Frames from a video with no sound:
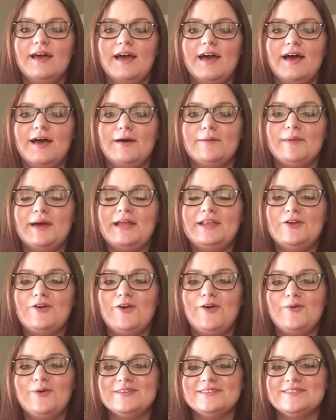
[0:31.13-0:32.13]
I know
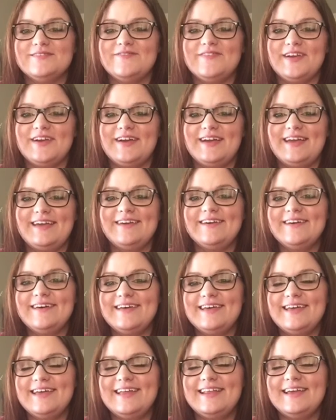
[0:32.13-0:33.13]
it wasn't very
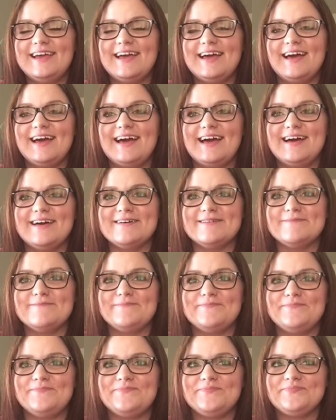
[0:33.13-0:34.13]
good.
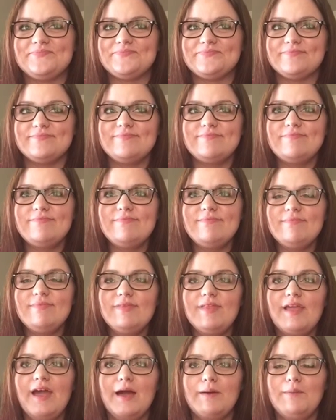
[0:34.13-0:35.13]

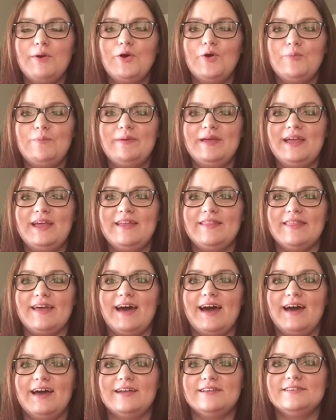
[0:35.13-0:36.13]
I'm hoping
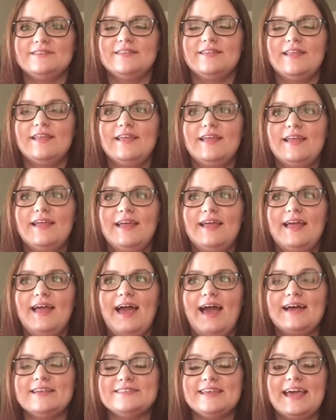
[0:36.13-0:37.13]
that
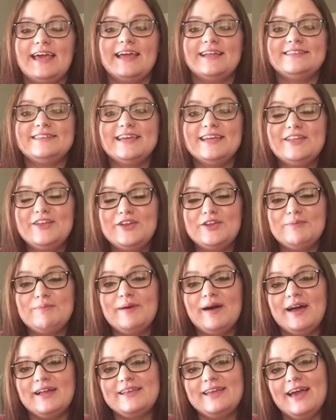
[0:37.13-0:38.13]
as I continue to
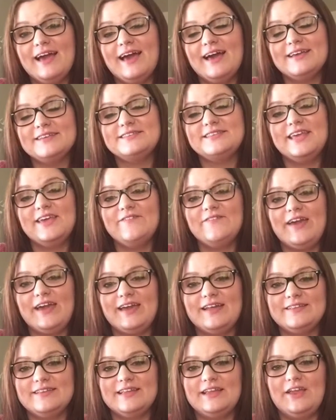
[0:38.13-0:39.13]
podcast, if I
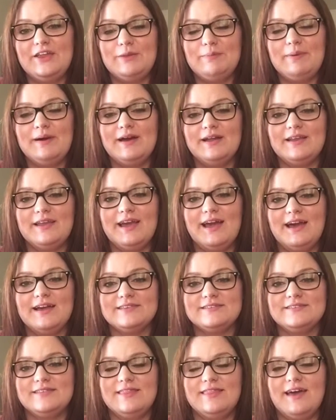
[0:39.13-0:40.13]
continue to
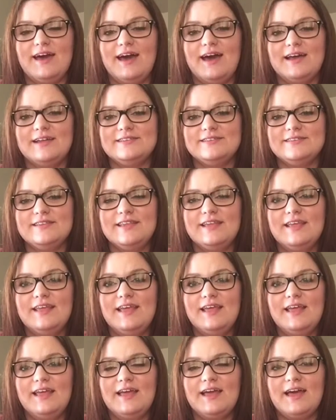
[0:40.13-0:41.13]
podcast, that
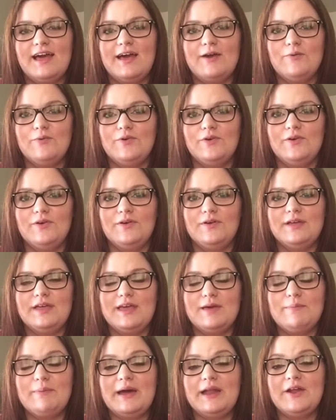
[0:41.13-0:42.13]
I will
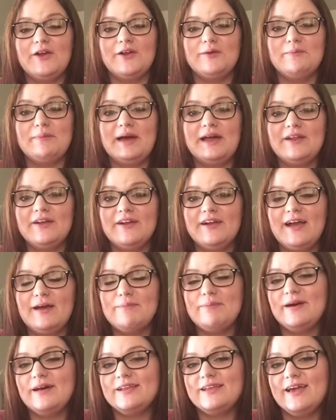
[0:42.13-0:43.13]
get better and better
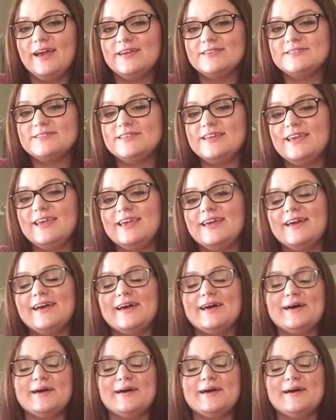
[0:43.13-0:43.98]
at podcasting.